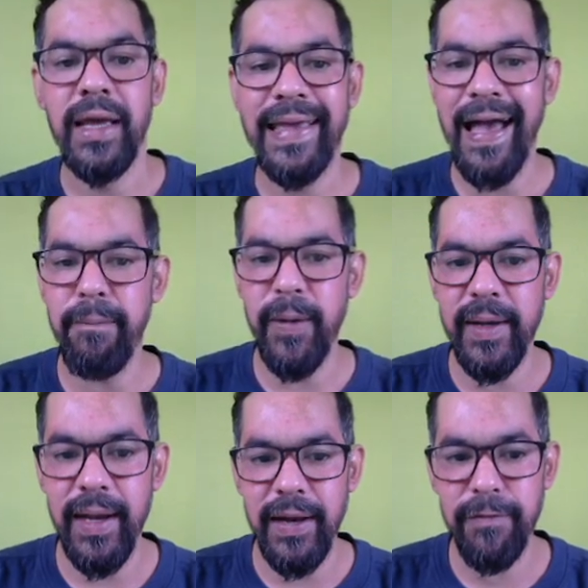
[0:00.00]

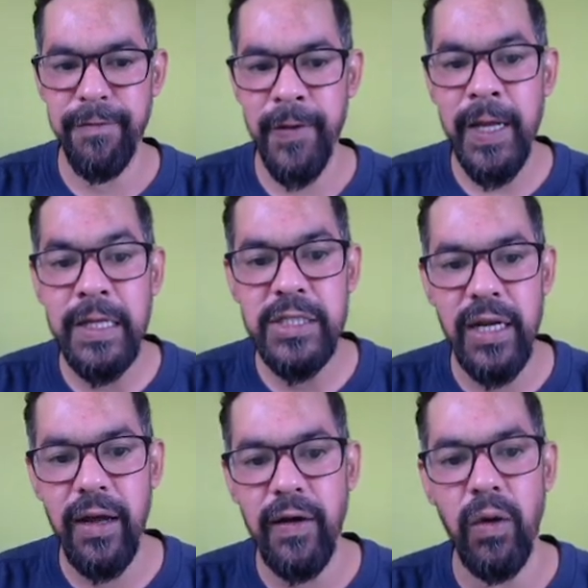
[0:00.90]
Capital and
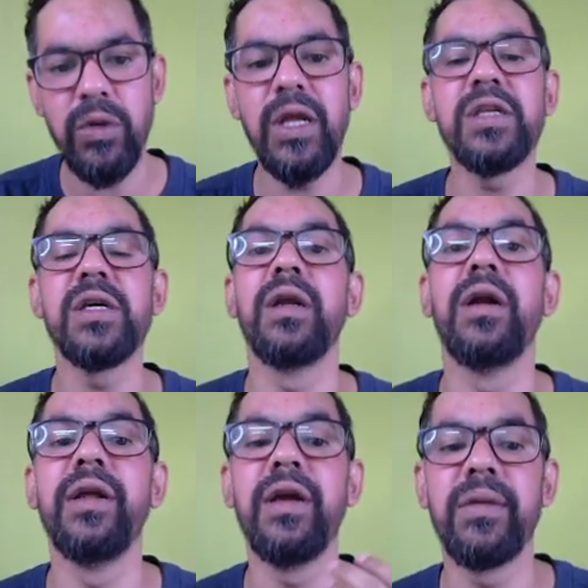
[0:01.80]
financial account, they
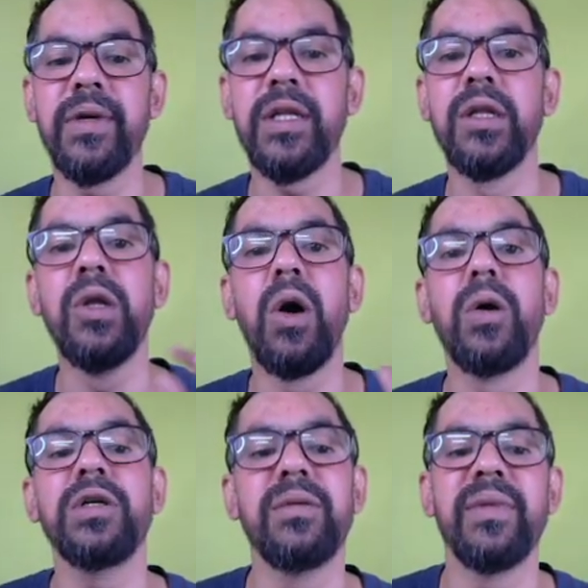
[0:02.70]
generally deal with
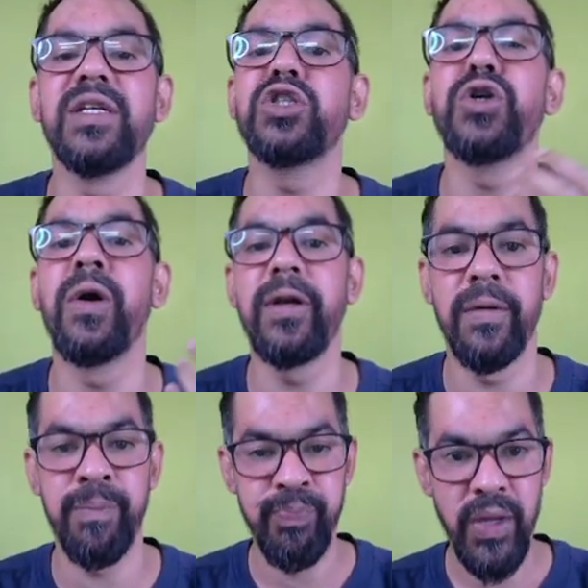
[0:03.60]
long term and short
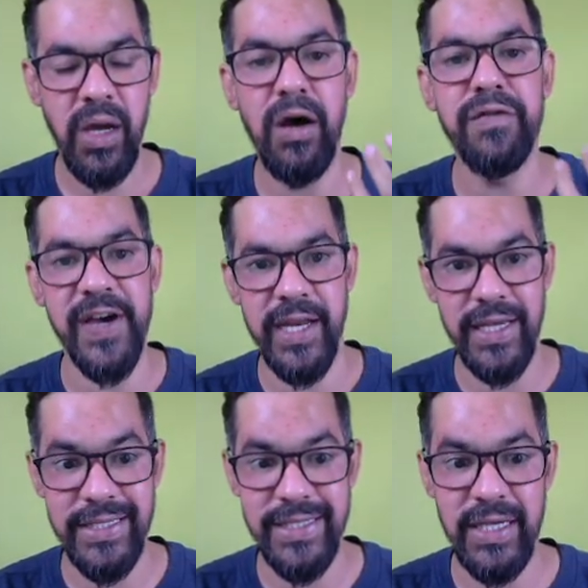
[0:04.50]
term
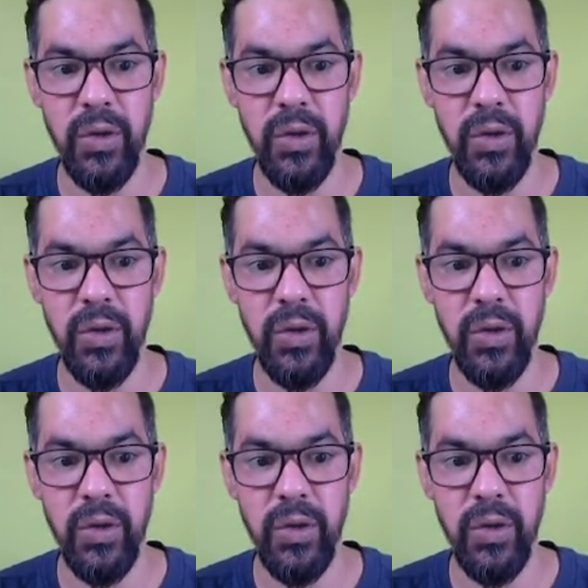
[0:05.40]
financing.